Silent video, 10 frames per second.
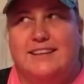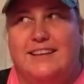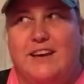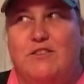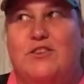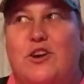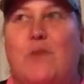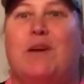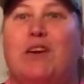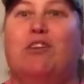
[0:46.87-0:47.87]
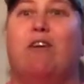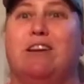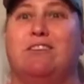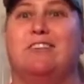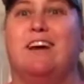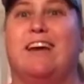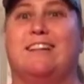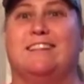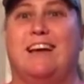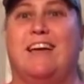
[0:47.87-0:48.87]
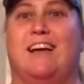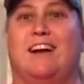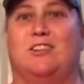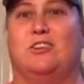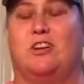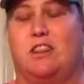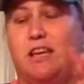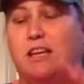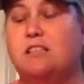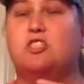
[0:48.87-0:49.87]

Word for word: if you know me, you know I don't like light colored things,